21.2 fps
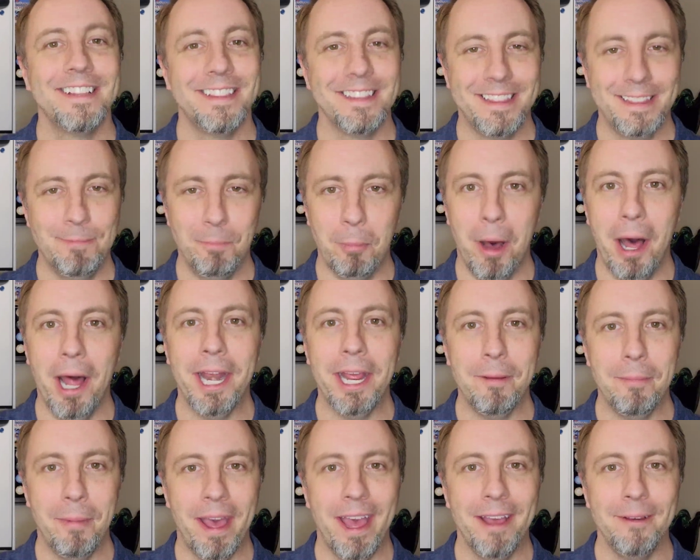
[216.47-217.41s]
Money,
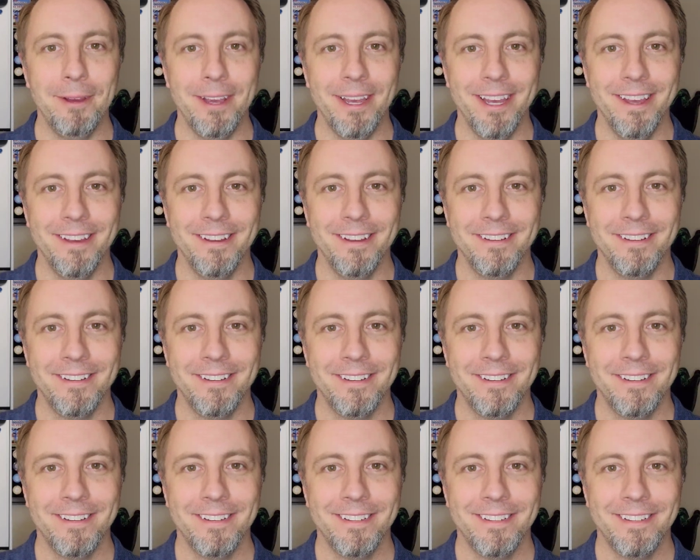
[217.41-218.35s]
baby.
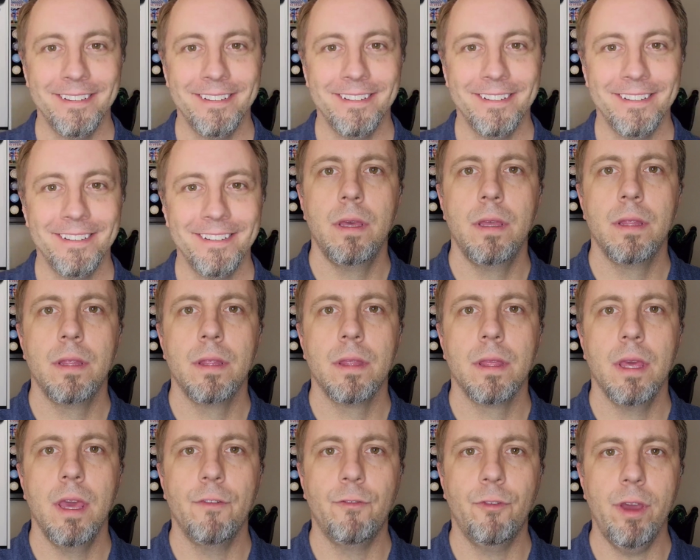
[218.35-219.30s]

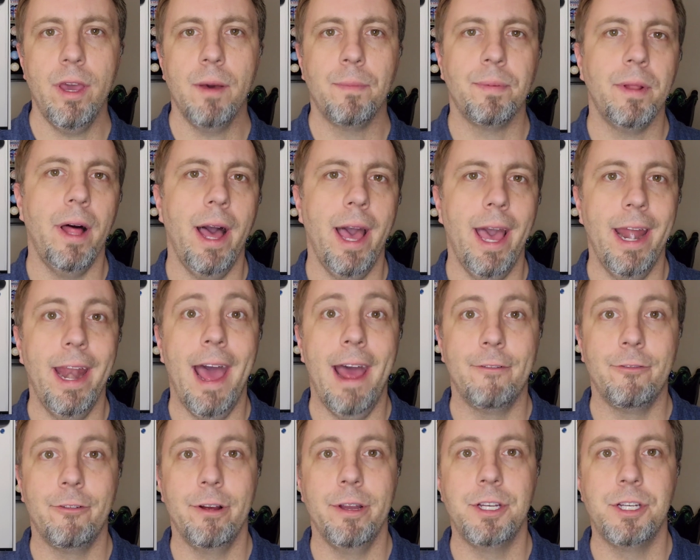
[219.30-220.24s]
If we apply an
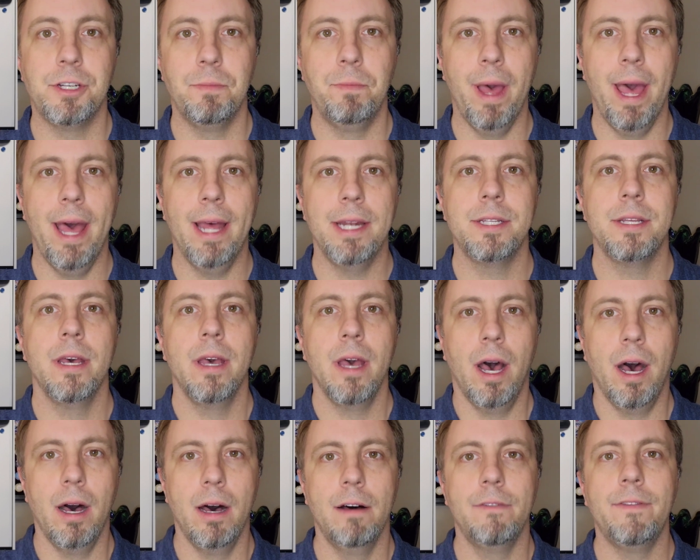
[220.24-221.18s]
average bet
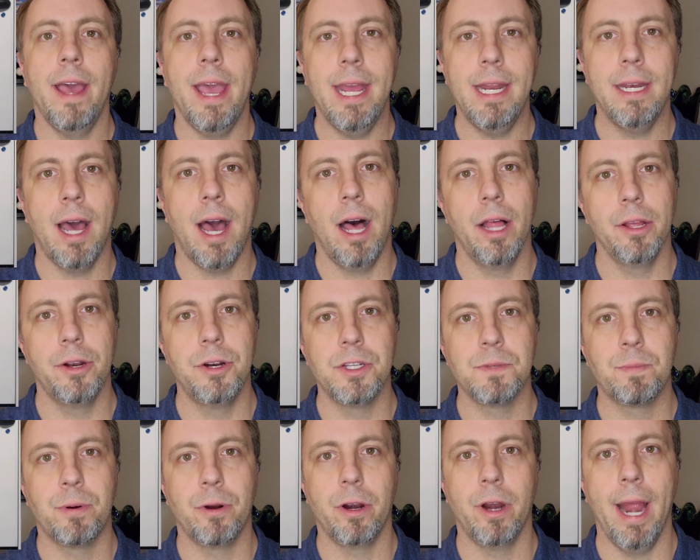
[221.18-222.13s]
of
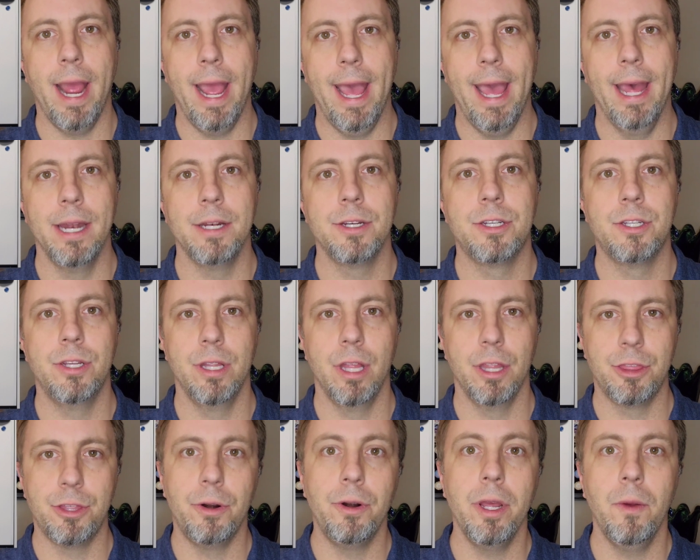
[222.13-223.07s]
$8 per hand to the
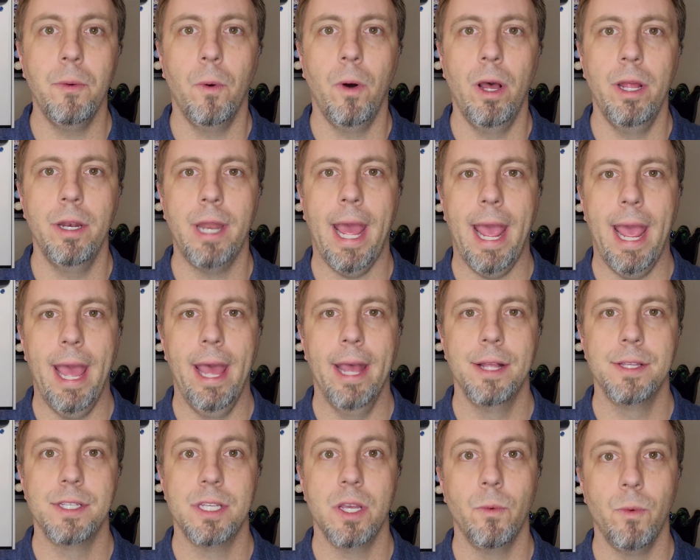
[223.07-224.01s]
31
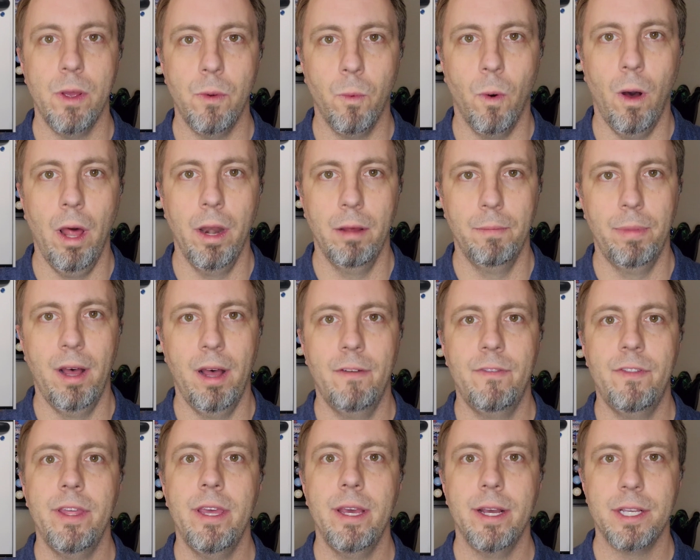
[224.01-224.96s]
hands that we won above
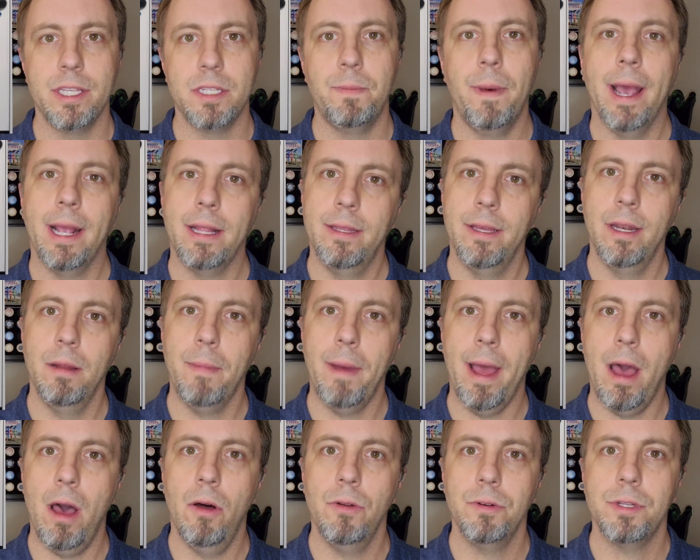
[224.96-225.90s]
the expected
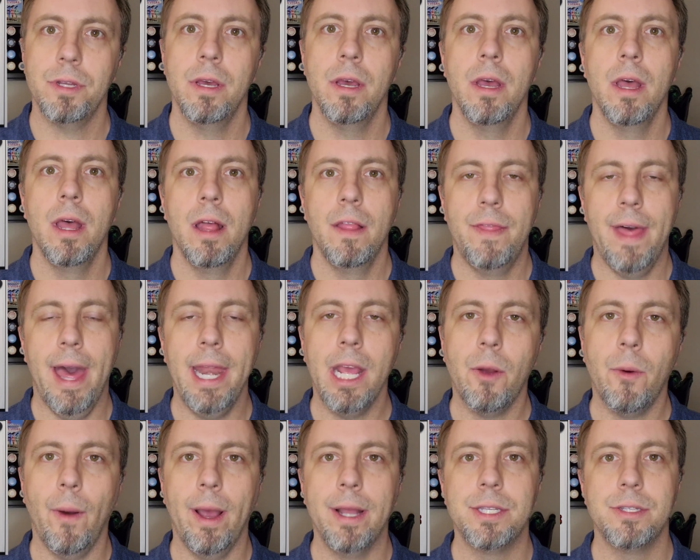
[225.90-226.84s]
amount, that
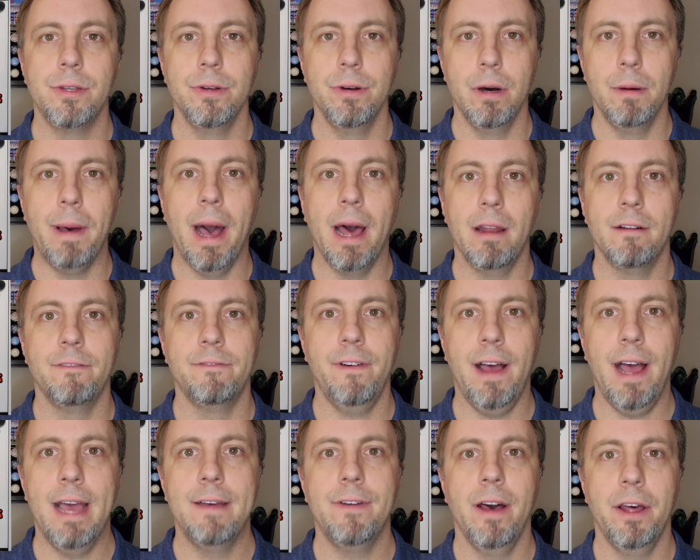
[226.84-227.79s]
equates to about a
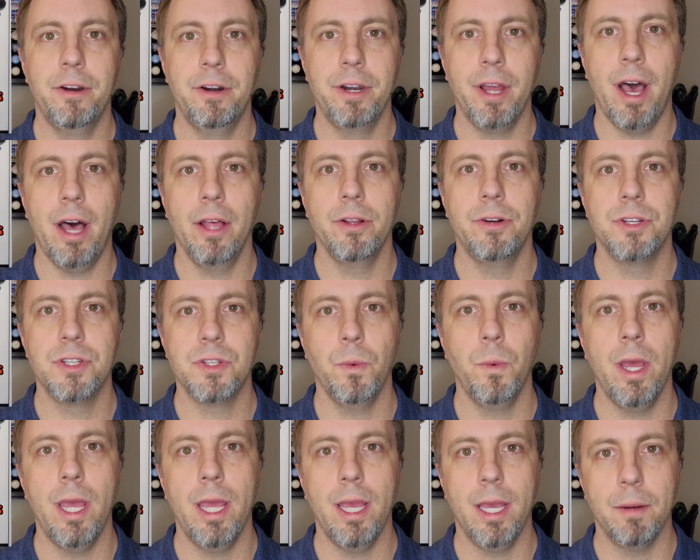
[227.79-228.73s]
$500
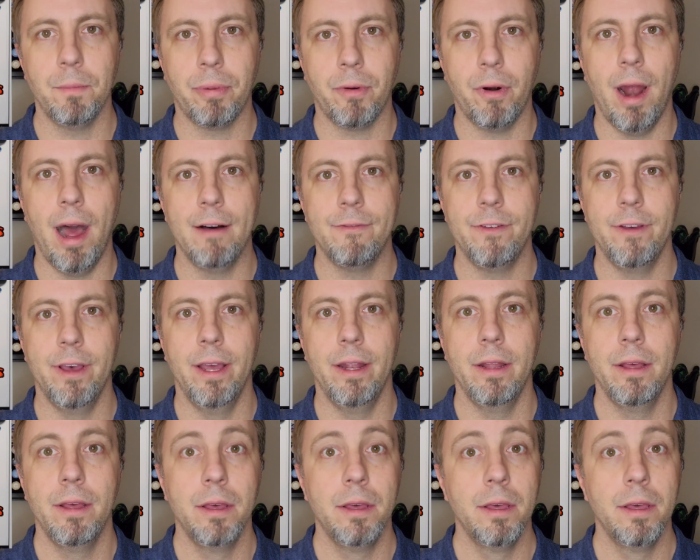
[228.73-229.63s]
swing in profit.